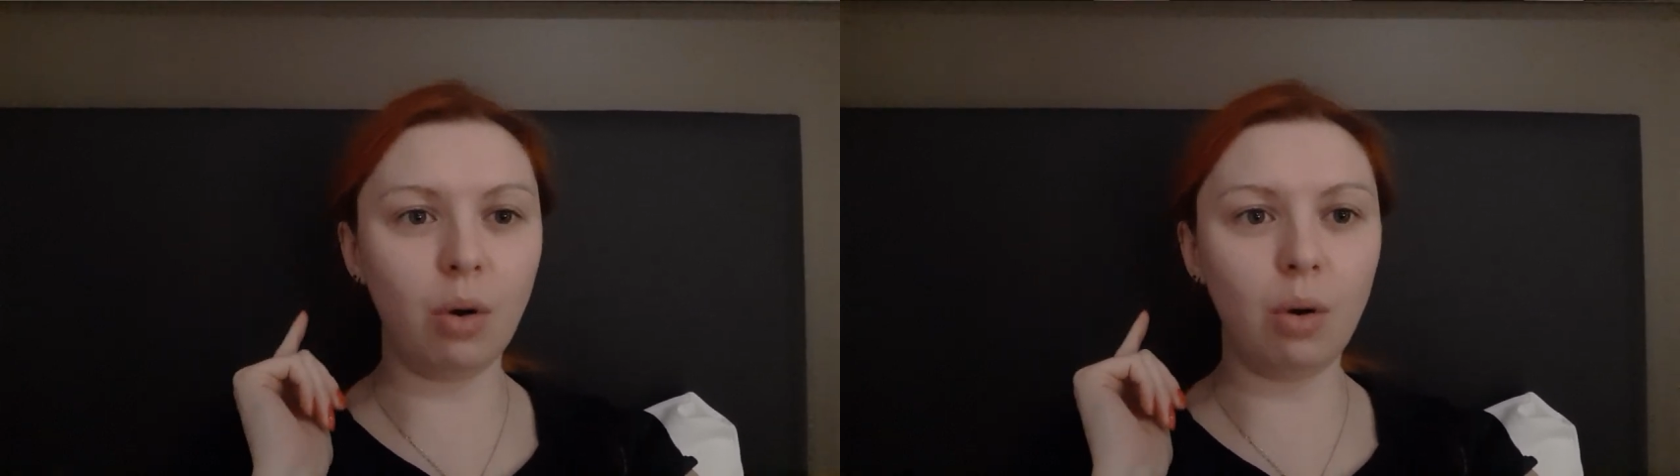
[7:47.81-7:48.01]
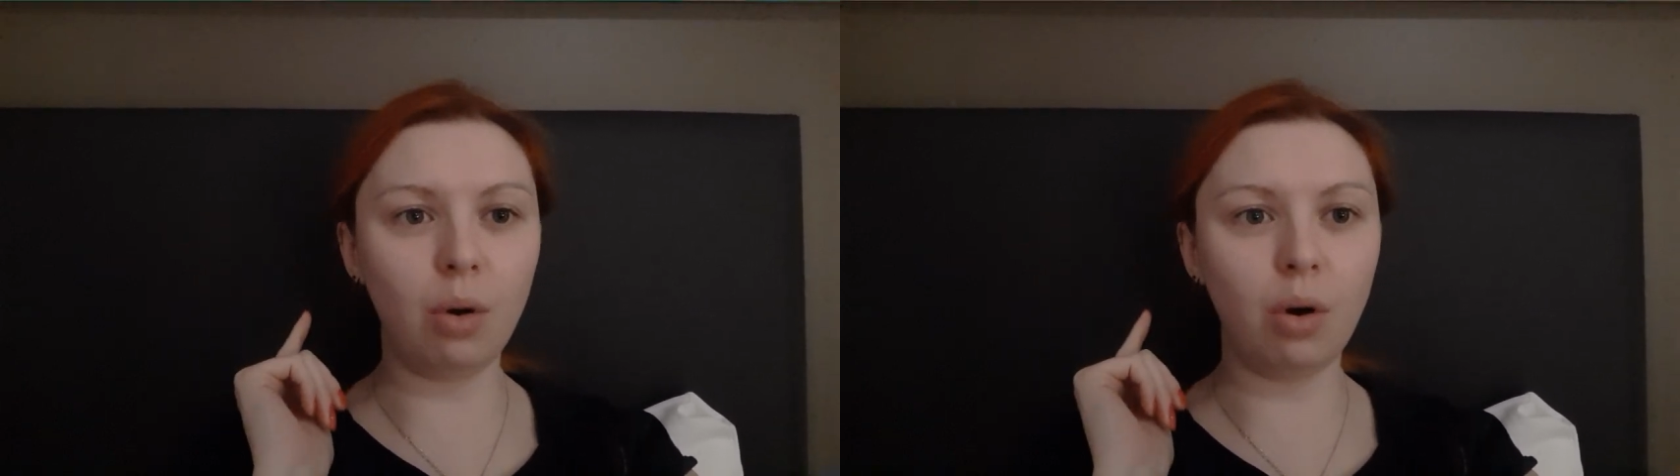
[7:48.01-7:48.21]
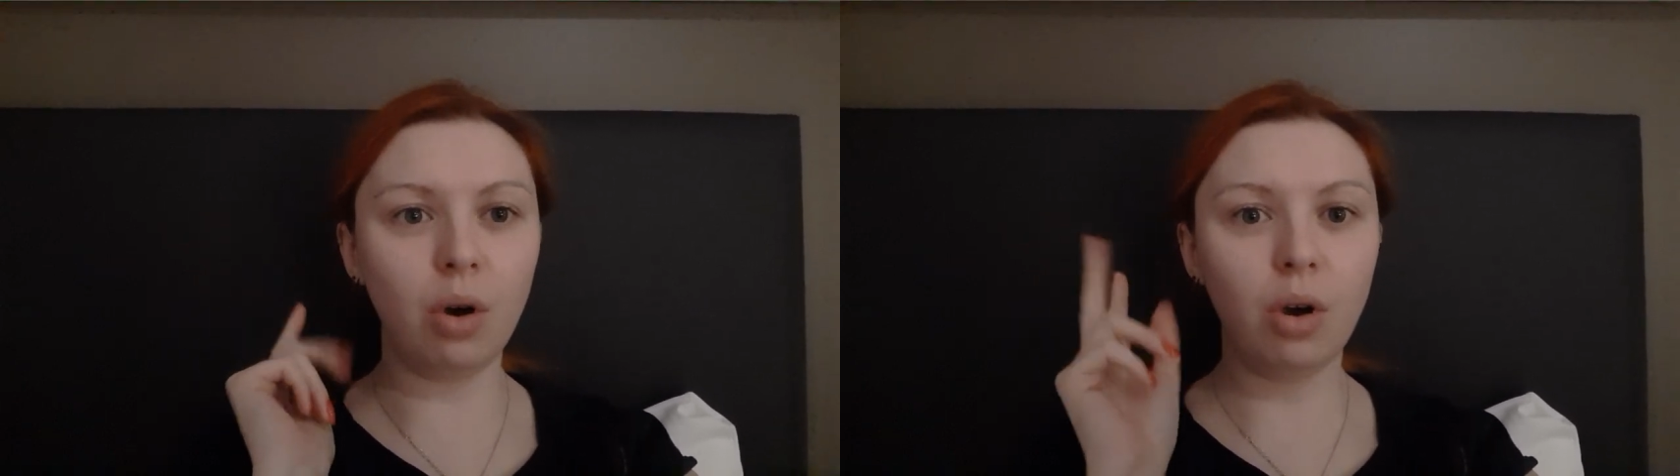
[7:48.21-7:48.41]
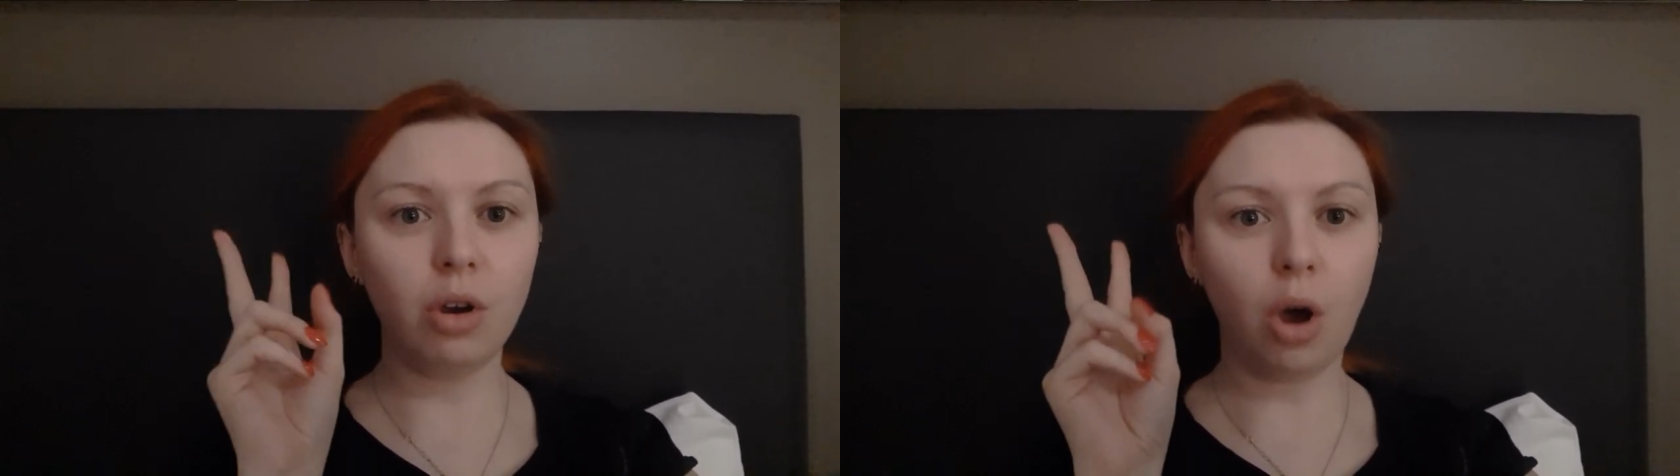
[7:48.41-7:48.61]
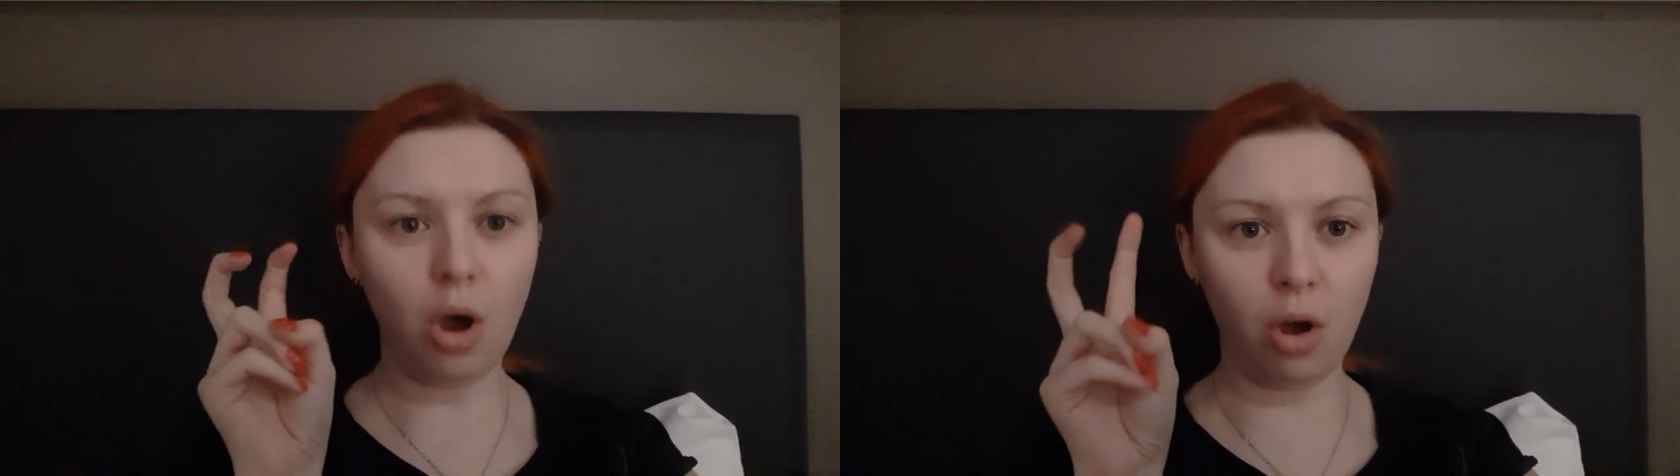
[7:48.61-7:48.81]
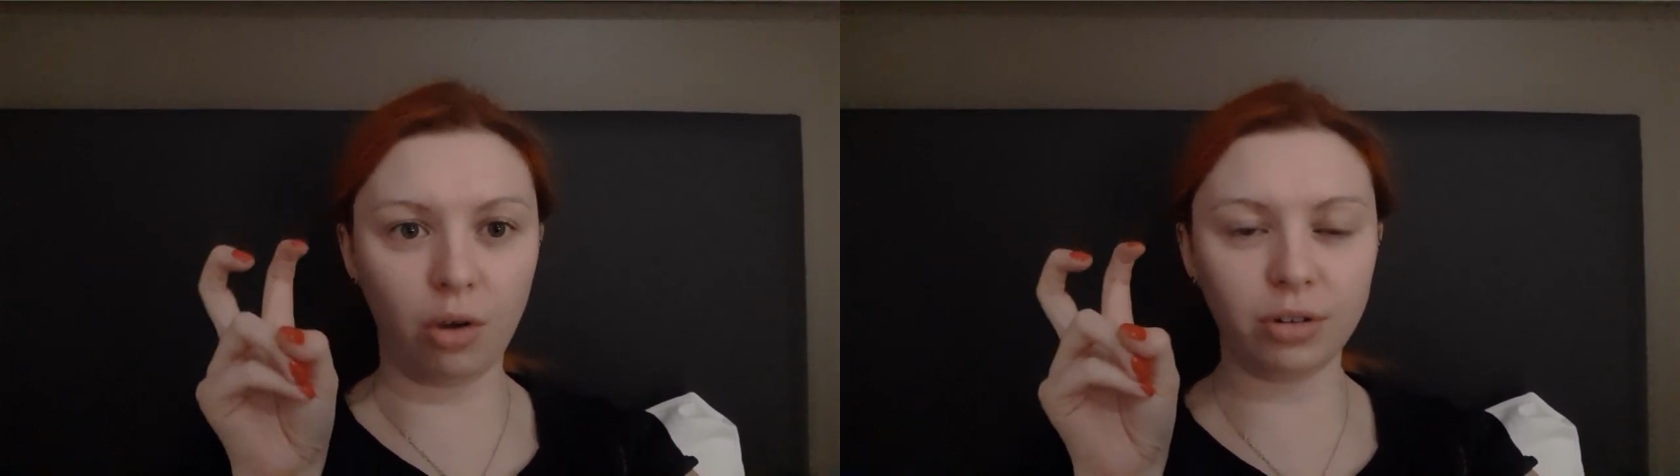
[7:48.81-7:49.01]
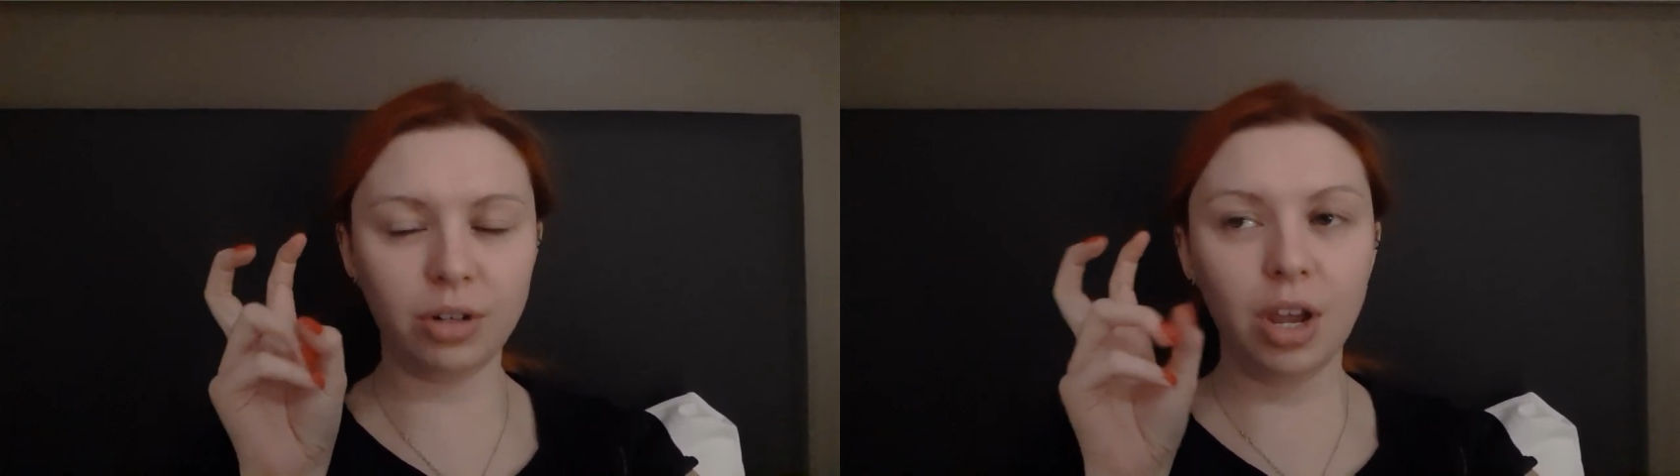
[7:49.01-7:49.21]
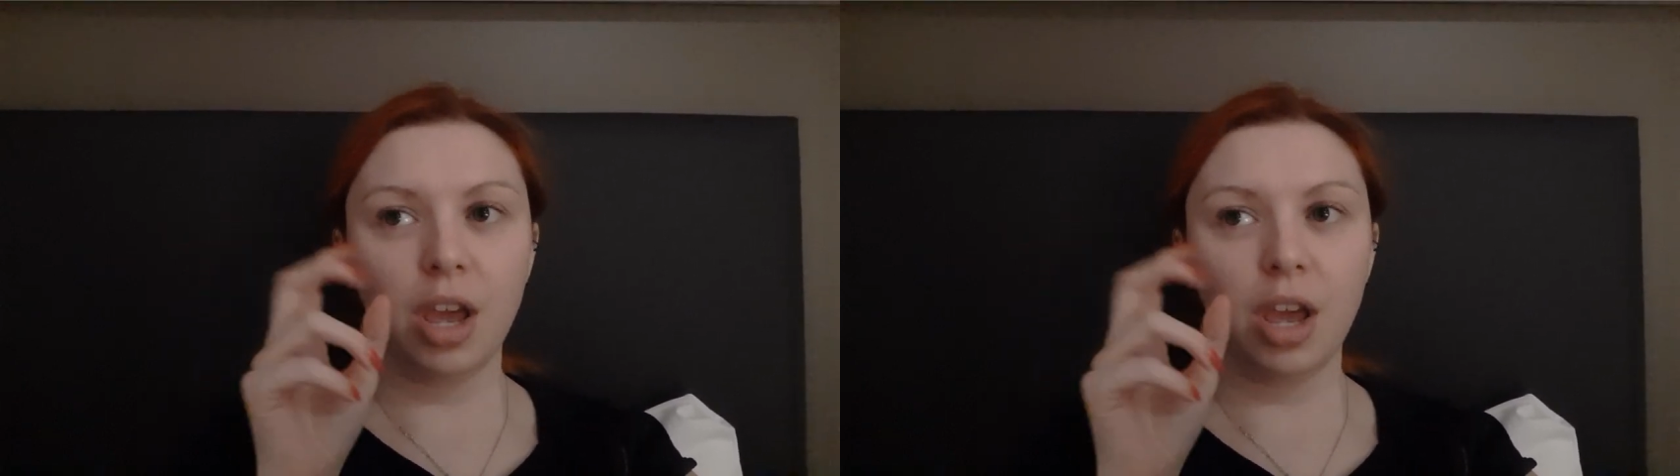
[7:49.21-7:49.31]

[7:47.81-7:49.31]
or hot.